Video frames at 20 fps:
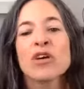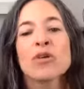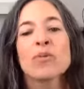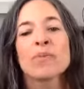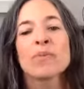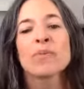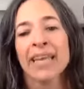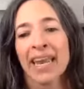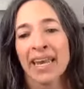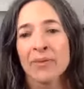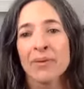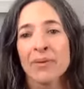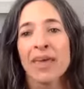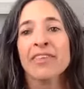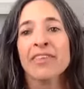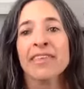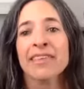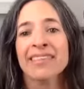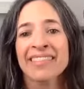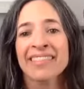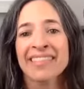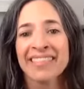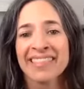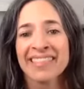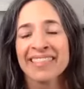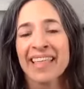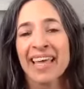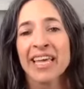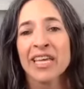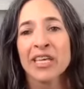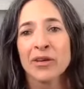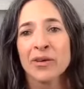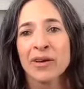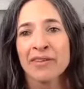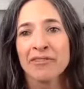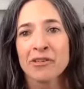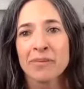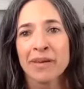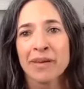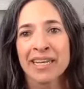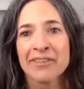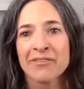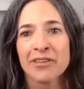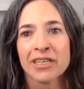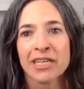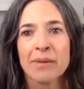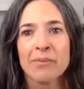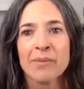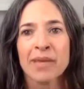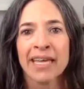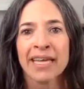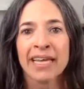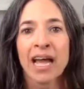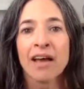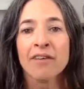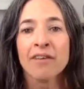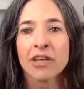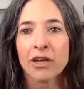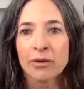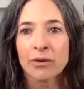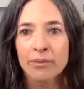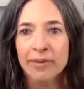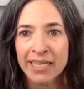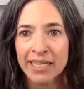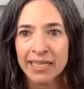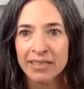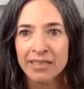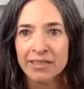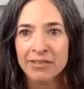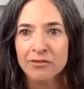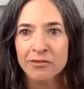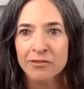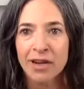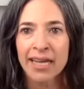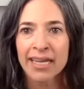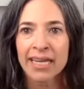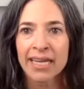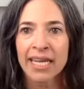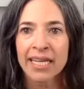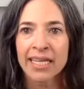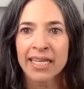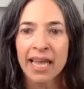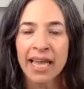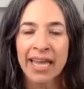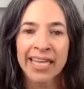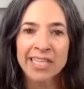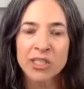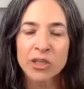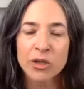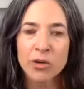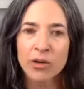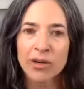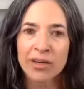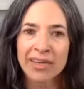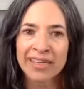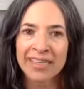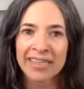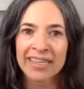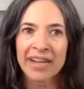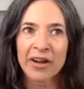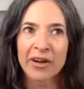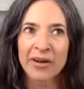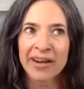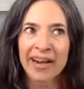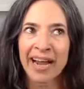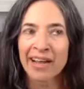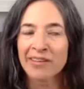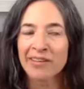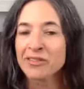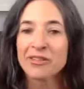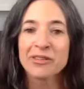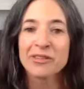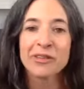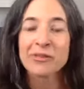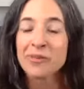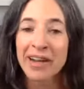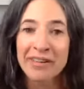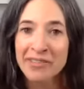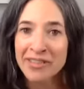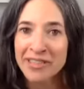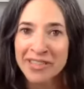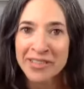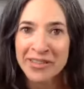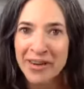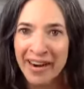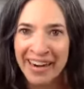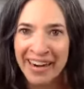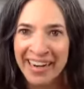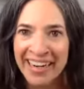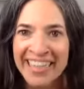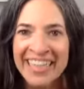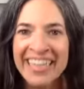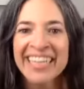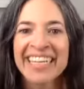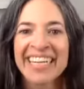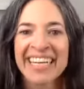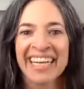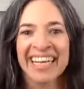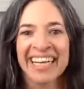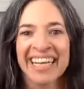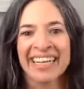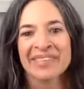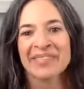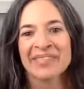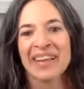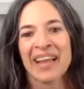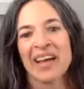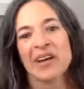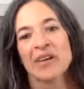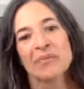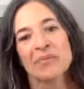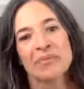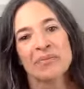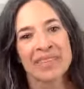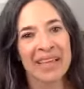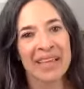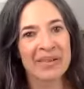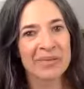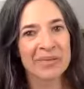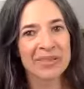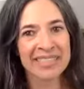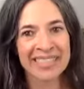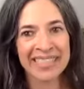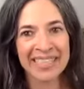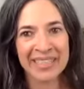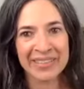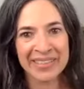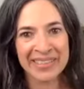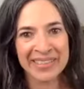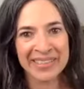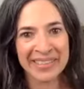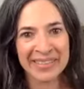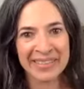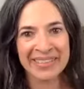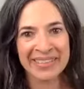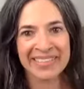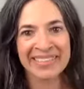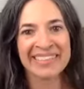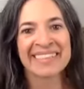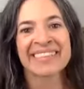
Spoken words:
But anyway, thank you everybody for coming. Have a great Friday night or afternoon, wherever you are. And we'll see you soon.